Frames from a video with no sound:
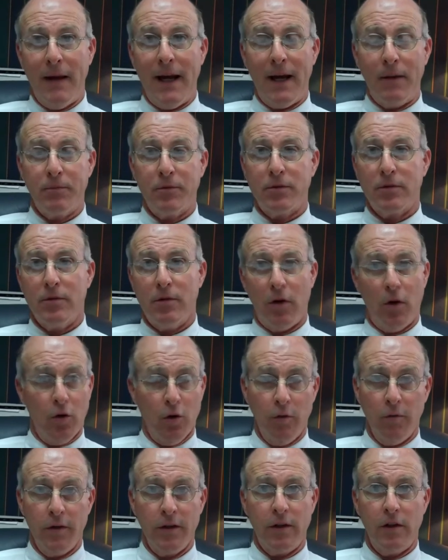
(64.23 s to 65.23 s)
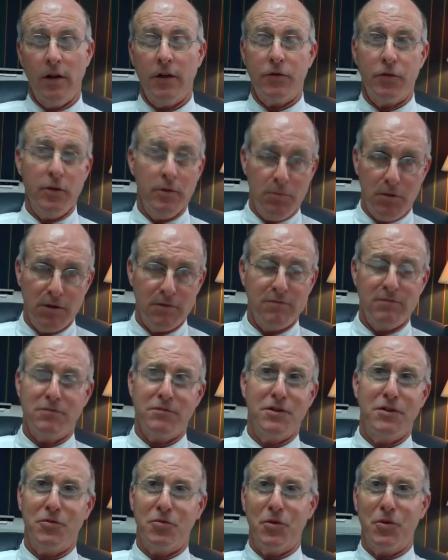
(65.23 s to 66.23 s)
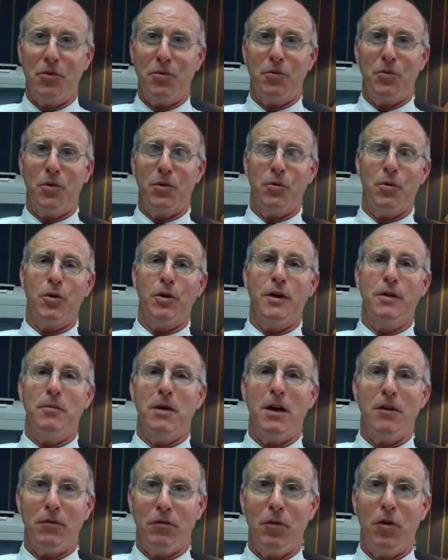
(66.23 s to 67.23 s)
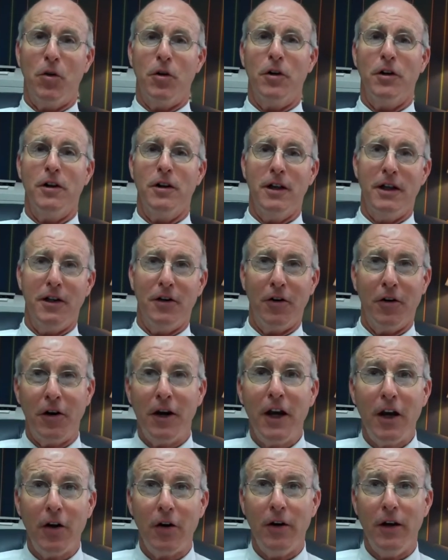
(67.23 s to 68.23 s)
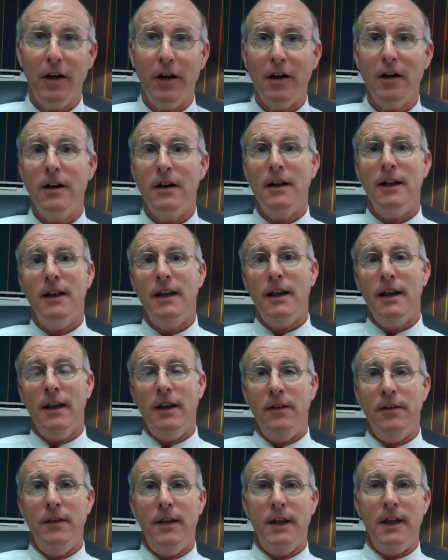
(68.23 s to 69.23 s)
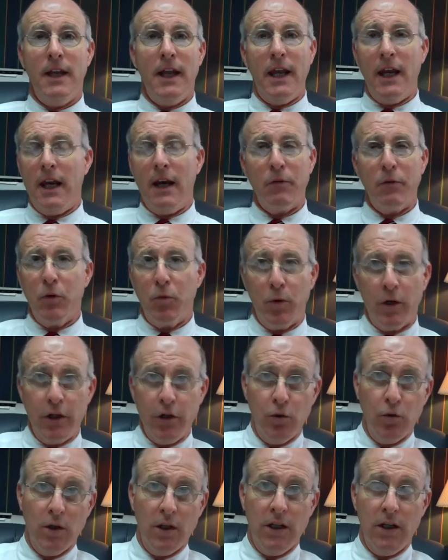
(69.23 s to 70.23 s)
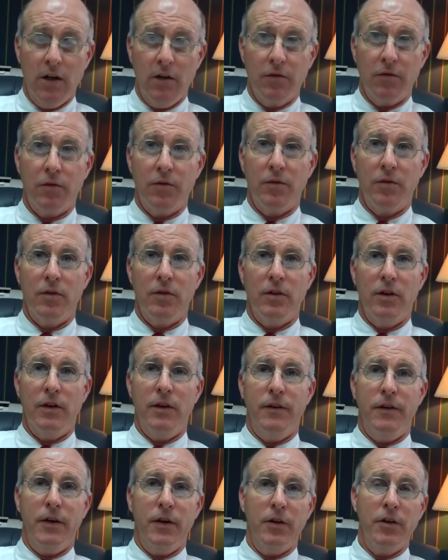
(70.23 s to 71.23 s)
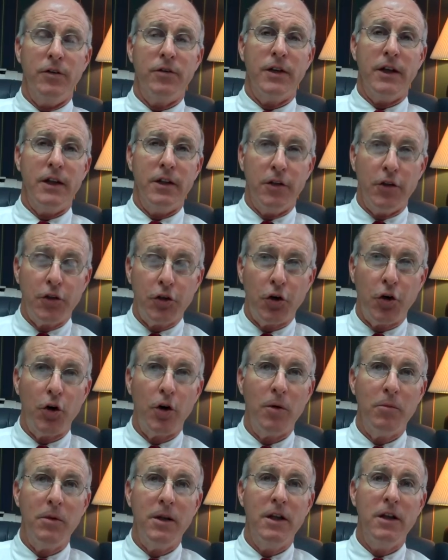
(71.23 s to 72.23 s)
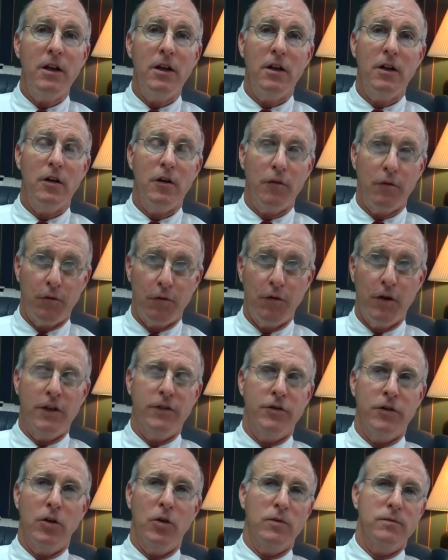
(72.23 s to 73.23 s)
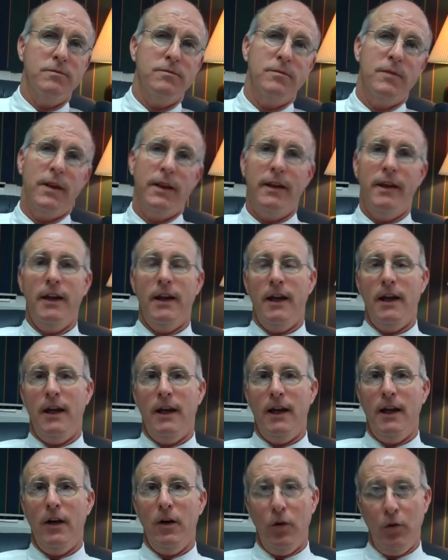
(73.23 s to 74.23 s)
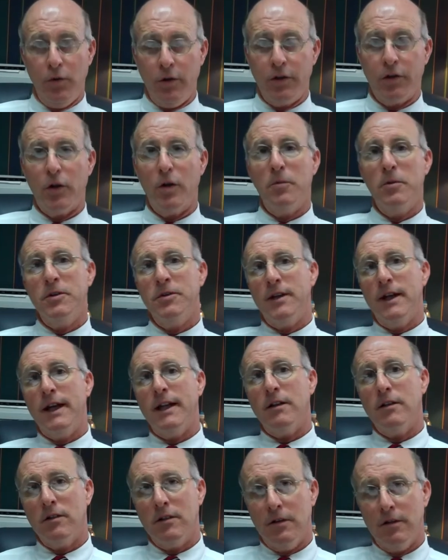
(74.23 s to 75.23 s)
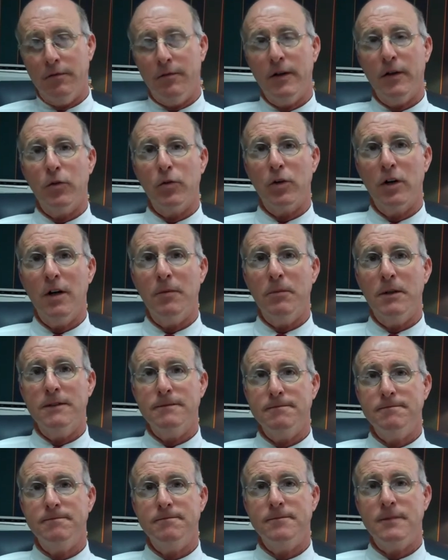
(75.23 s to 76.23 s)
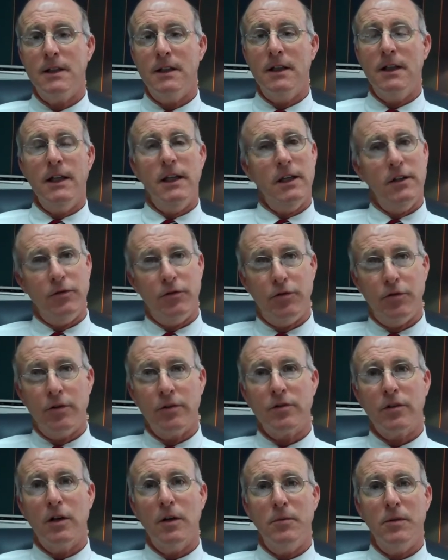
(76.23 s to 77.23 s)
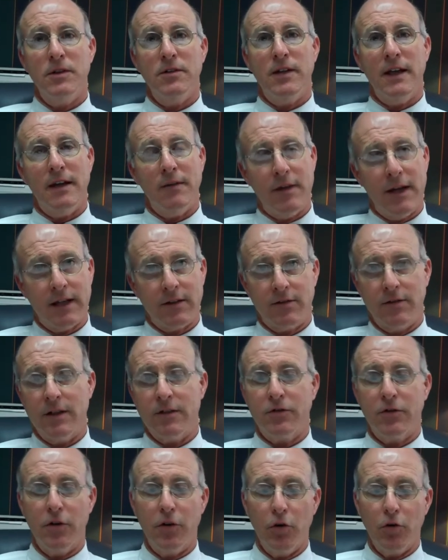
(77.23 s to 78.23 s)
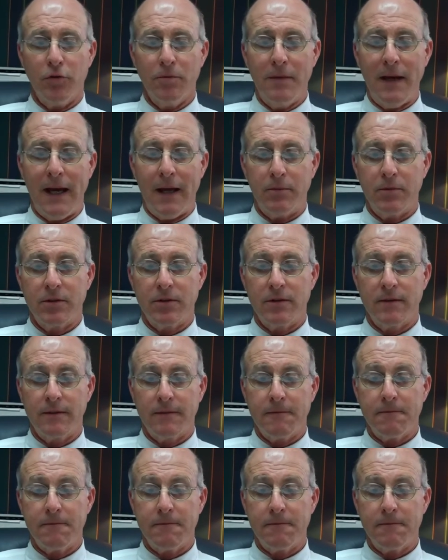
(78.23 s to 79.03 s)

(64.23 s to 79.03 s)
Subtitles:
maps all over the country, but since we're worried about Florida and our area, that everywhere you live, there is a determined flood zone. Who determines that? The federal government. Insurance companies have access to those maps.